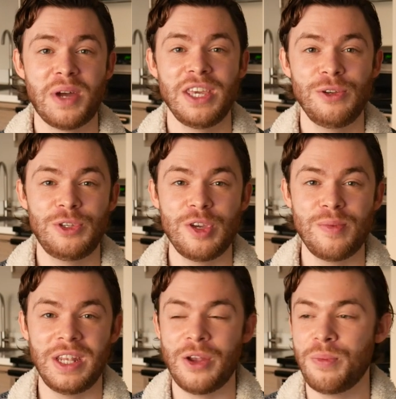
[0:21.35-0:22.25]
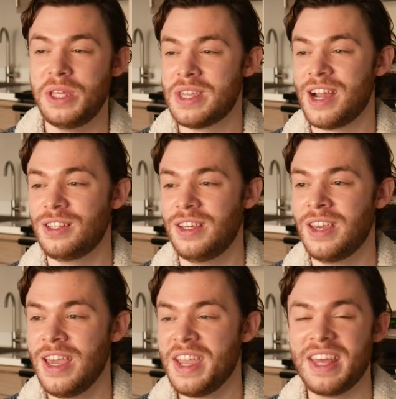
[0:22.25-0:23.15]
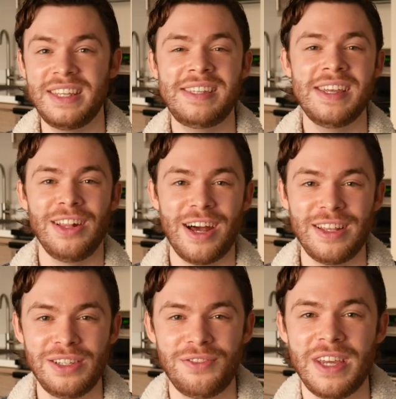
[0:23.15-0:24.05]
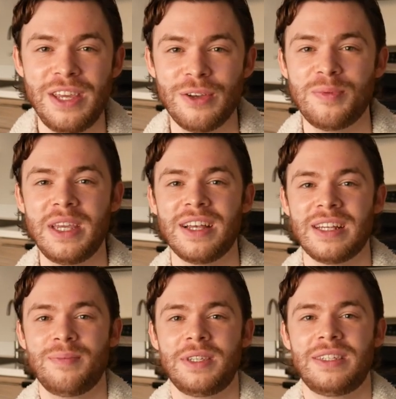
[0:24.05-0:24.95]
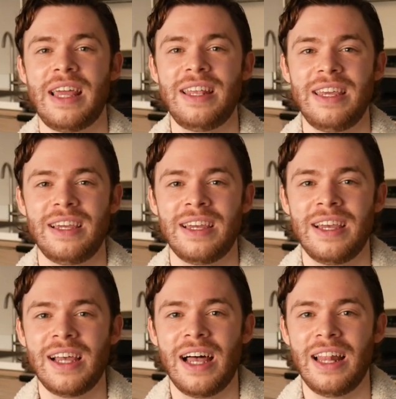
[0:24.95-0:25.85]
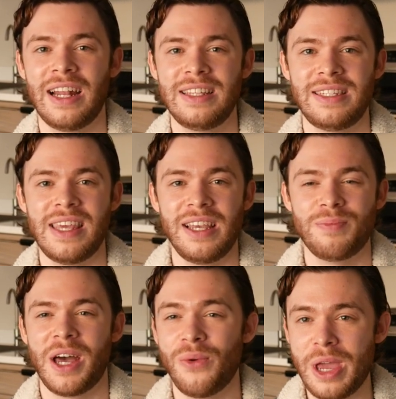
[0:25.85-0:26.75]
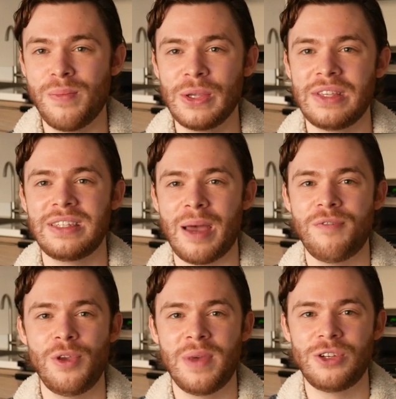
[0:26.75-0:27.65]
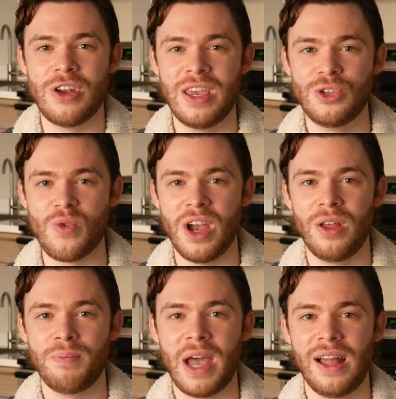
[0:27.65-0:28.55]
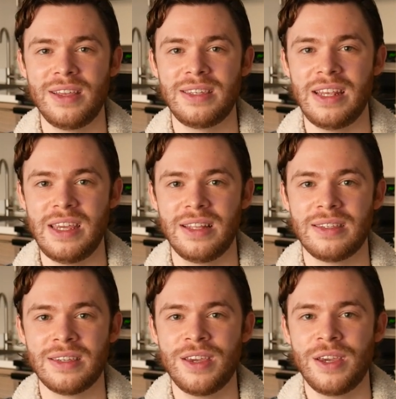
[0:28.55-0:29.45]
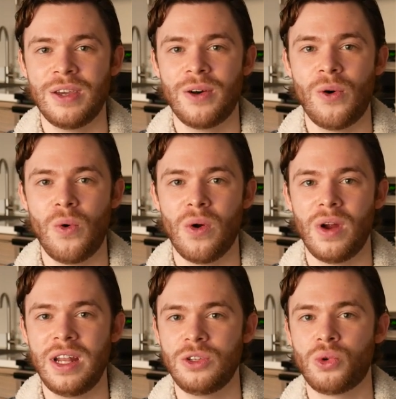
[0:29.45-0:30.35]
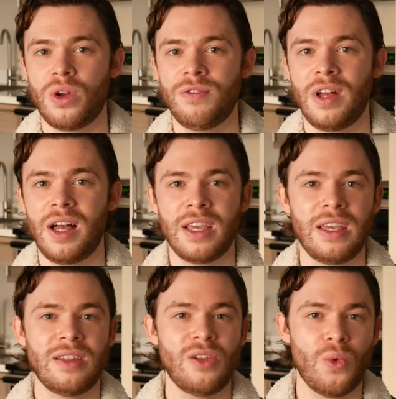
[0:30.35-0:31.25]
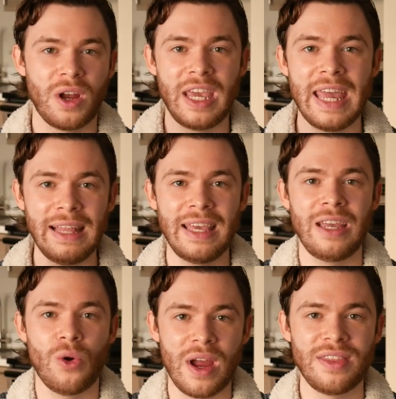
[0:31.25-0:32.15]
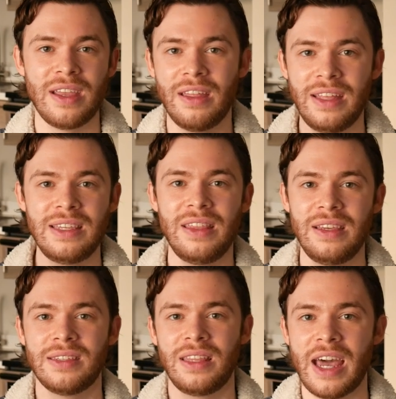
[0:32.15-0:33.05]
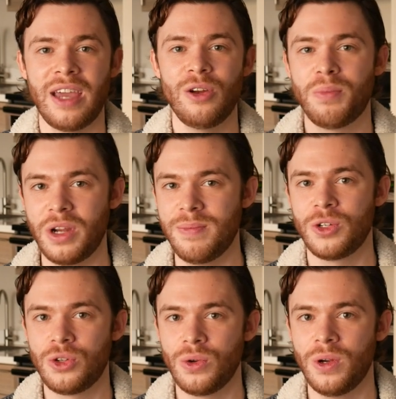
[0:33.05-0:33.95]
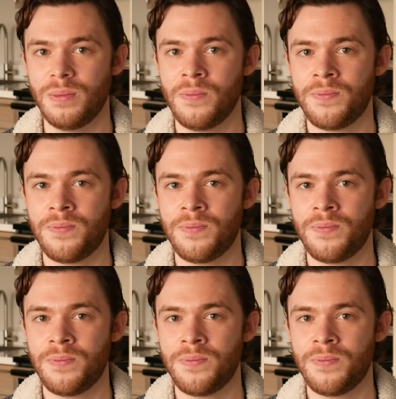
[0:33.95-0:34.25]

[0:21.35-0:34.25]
by YouTube, and nobody's actually going to see a lot of these videos because I'm stating a lot of these things. By the way, most of the time if you mention Israel, Palestinians, or any sort of uh, the word killing or ethnic cleansing, things like that, you're pretty much screwed.